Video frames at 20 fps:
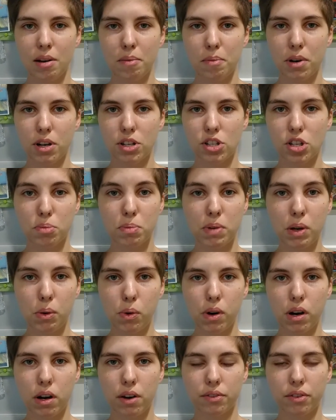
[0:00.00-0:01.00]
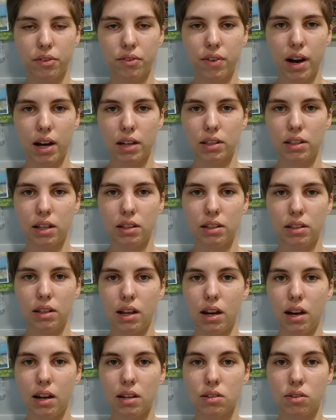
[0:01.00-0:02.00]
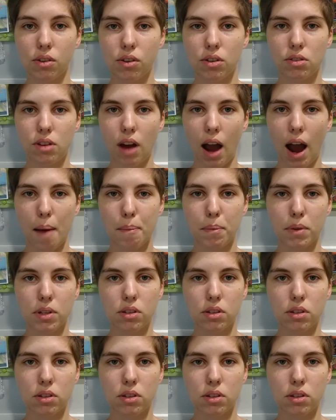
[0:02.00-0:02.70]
But just be aware of the fact that it is going to happen.